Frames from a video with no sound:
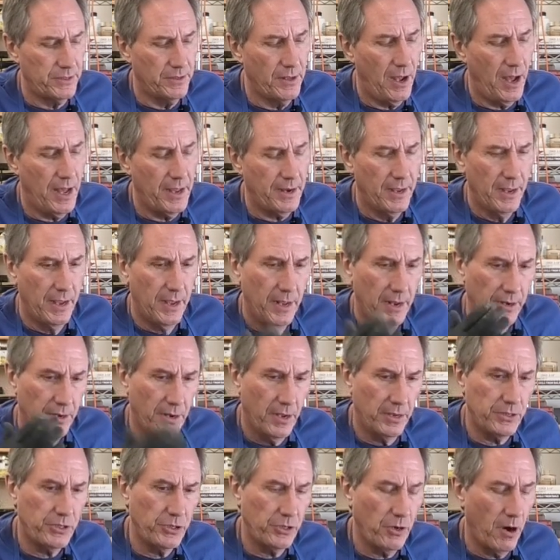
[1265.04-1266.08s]
not,
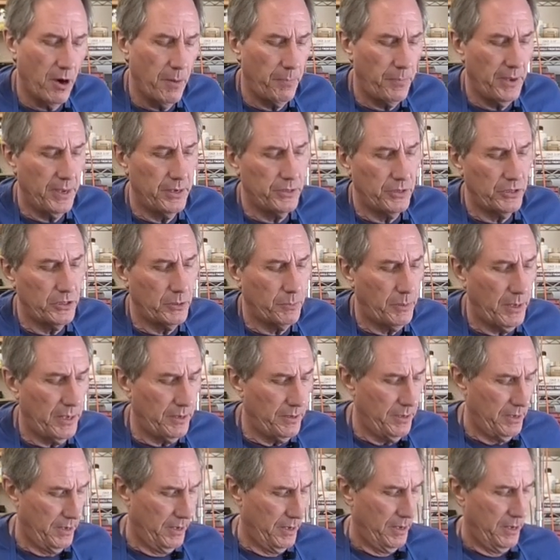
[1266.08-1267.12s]
not sharp edges,
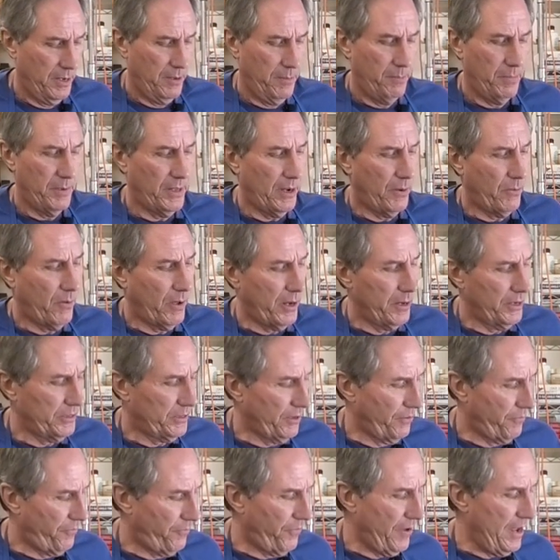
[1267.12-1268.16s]
but, but I want it
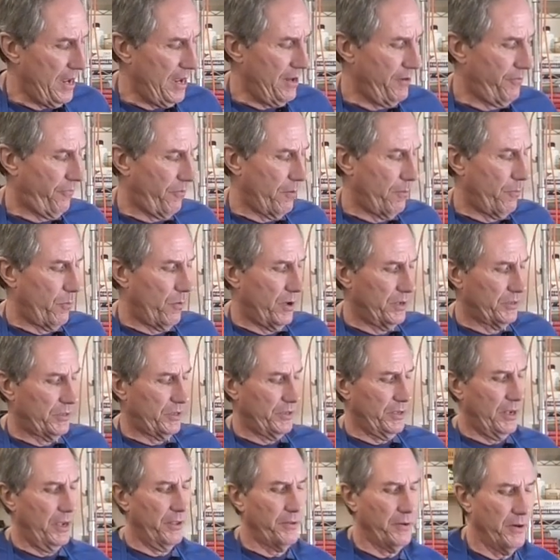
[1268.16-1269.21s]
to fade from one to
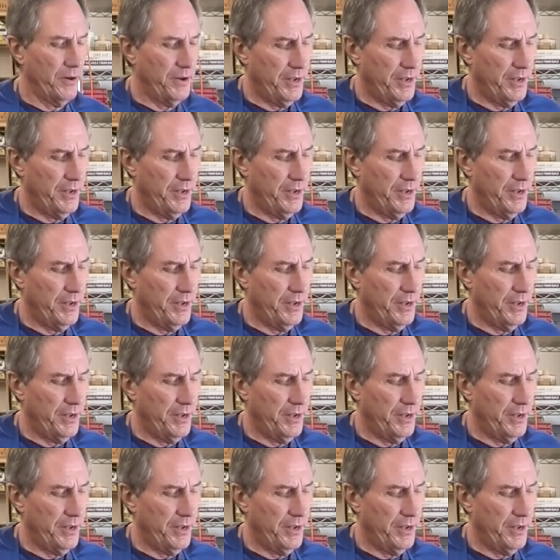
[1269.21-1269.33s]
the other.